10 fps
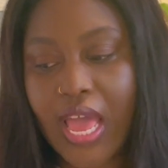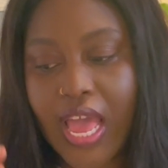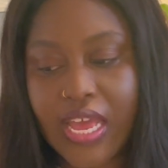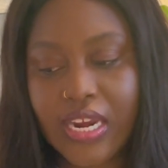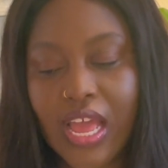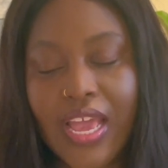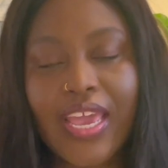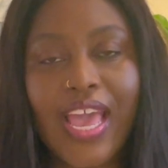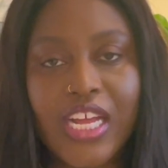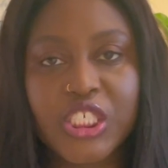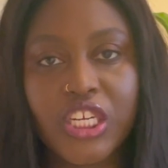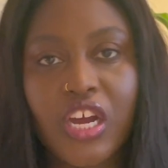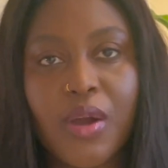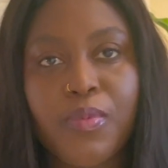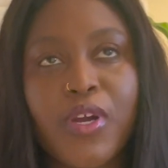and catching
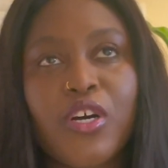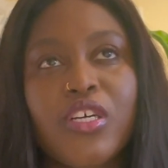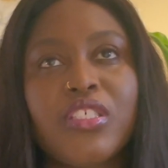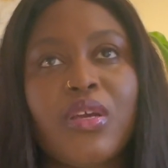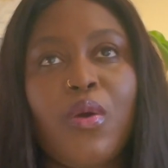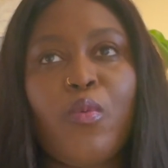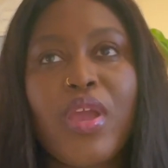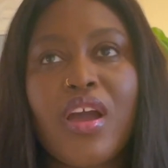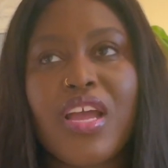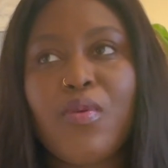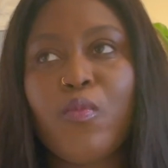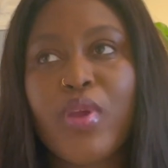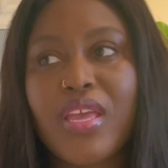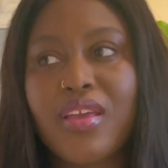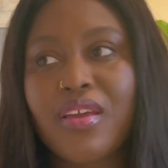up, because we are in
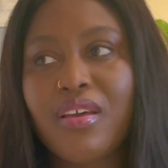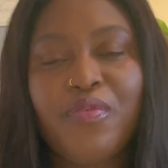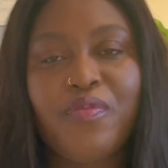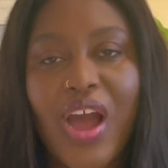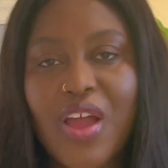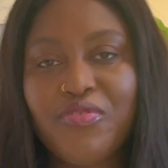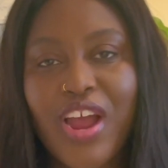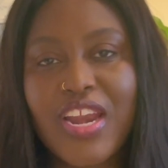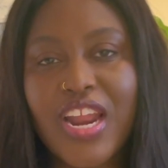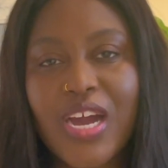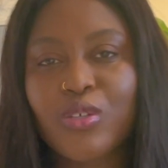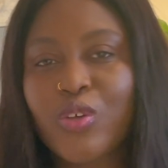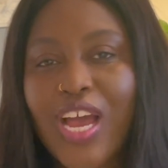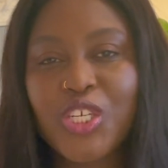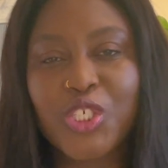week 5 right now,
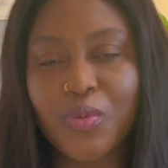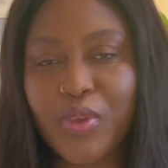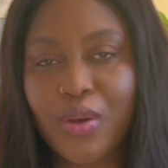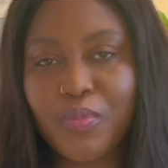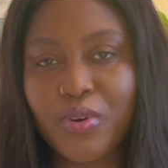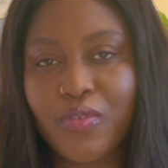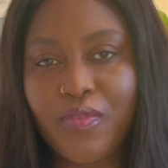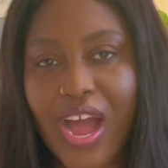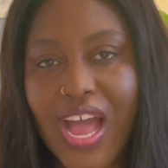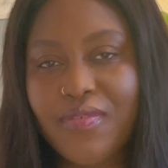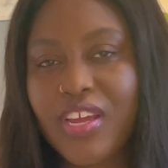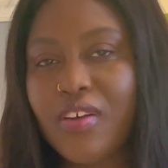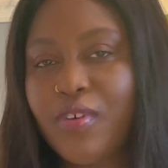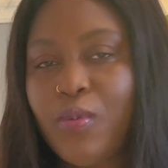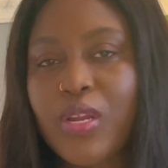so I should be on book 5 and
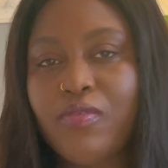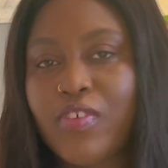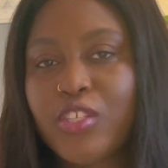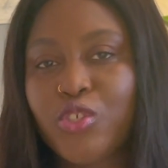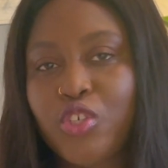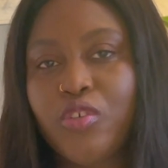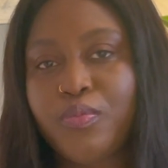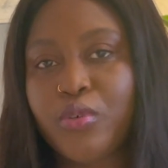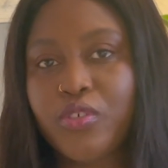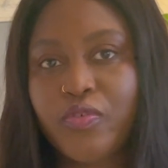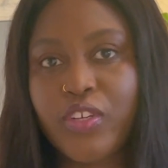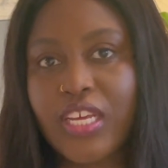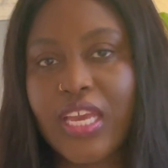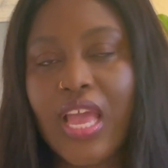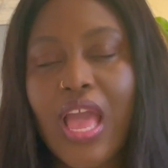I've only read 2 books
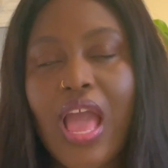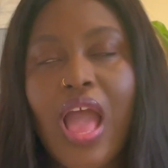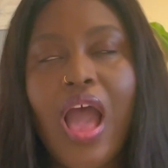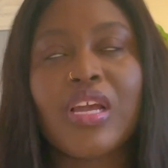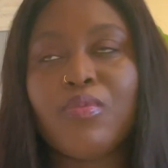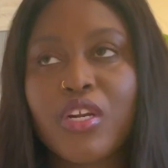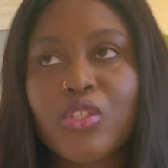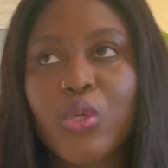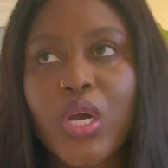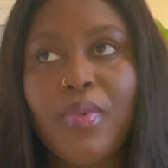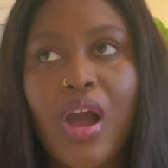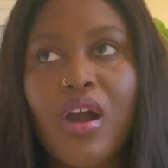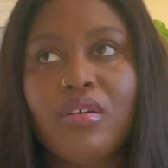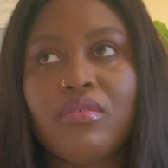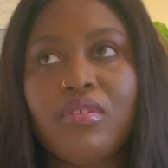fully. I'm going to talk
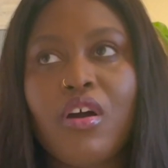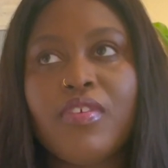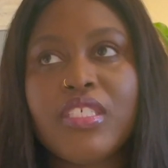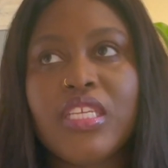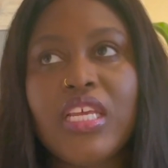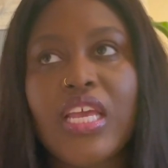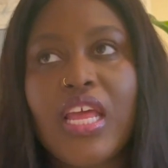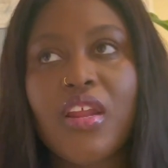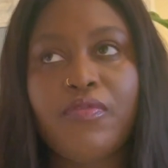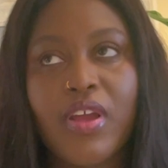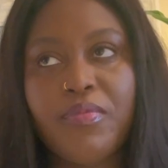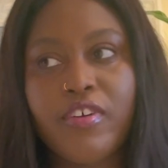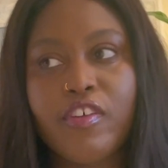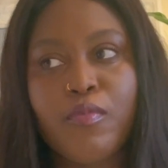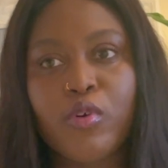about, obviously, in the
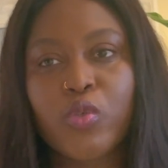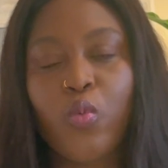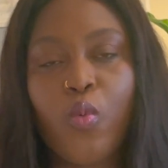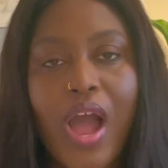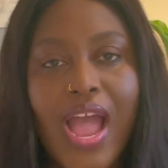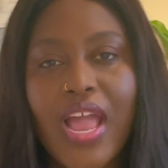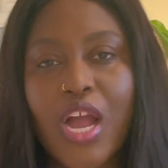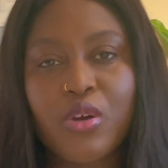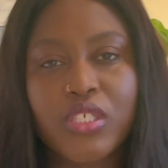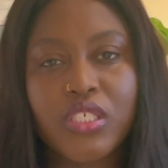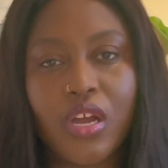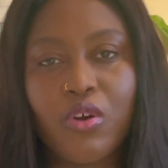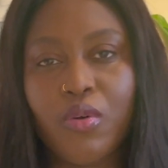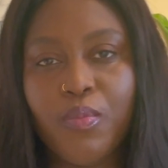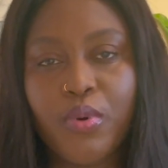February books, why I got stuck
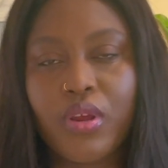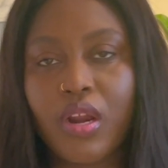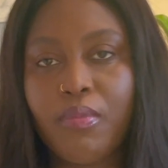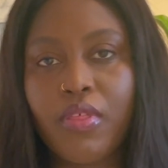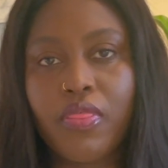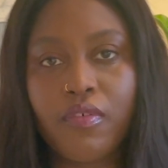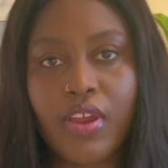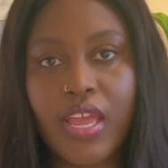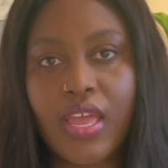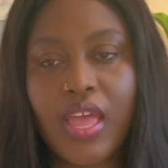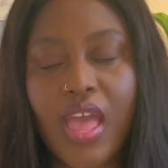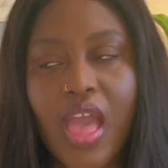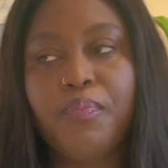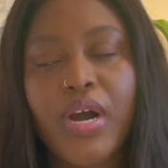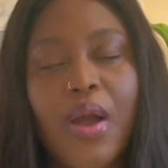on book number 3,
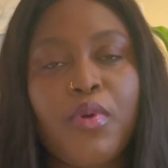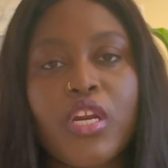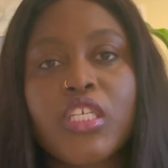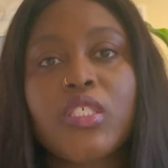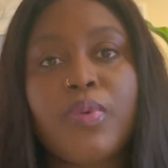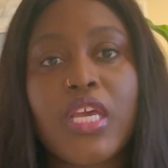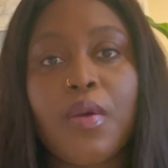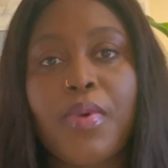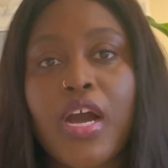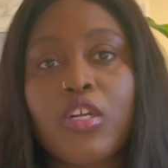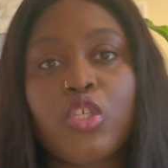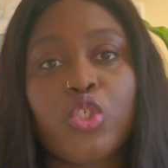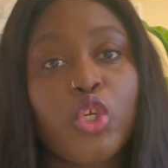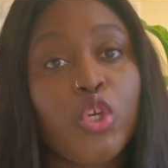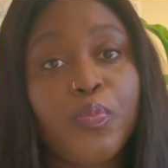but I'm going to speak about the
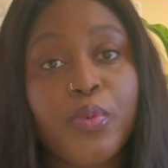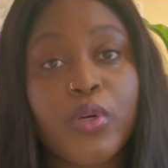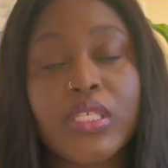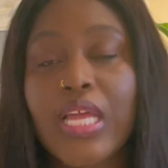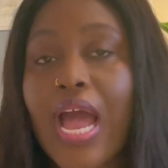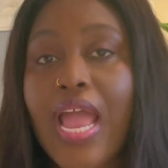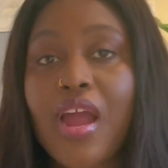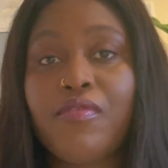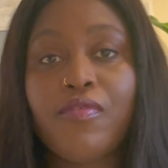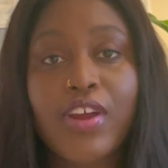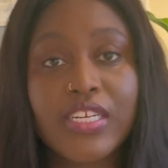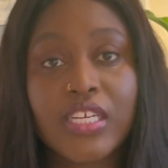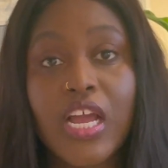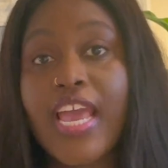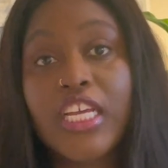2 books that I have
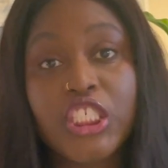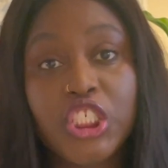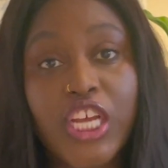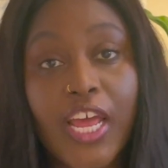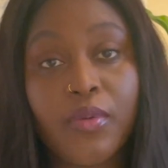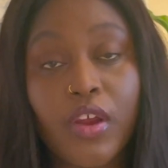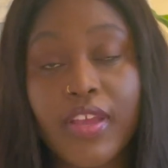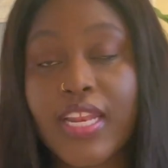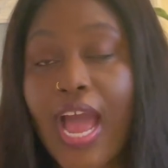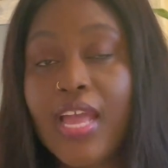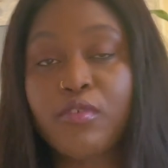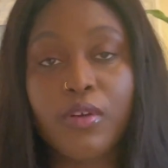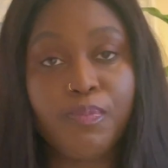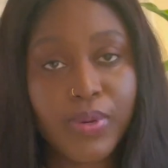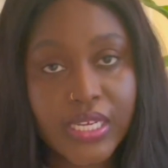read in January that I
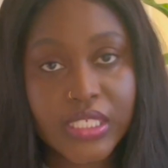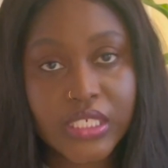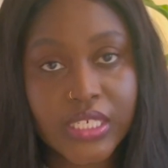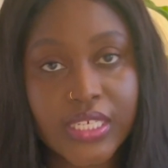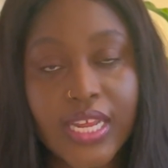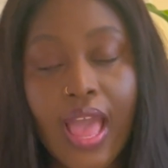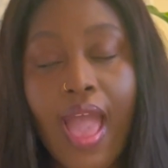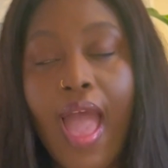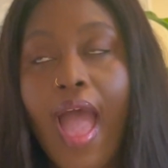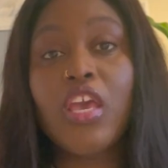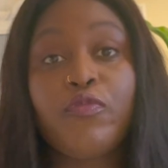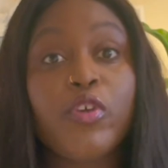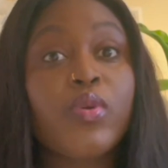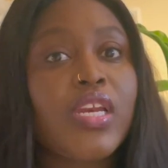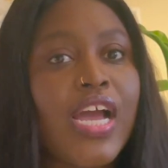completed. If
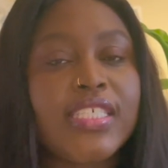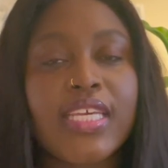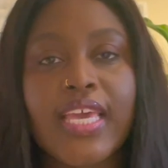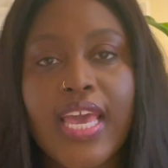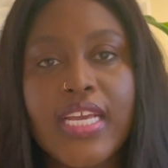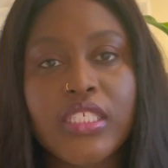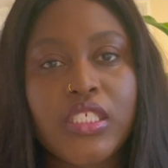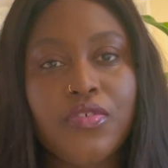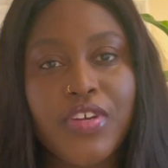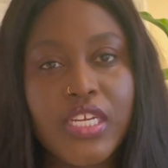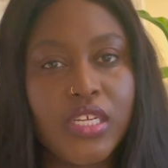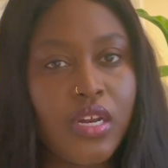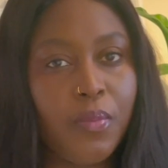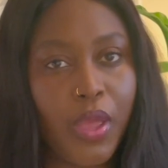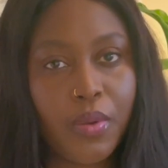you would like to get into
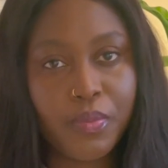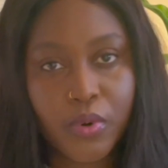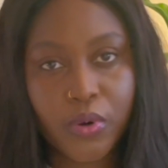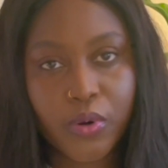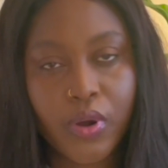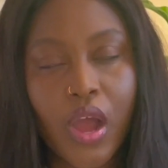reading a bit more,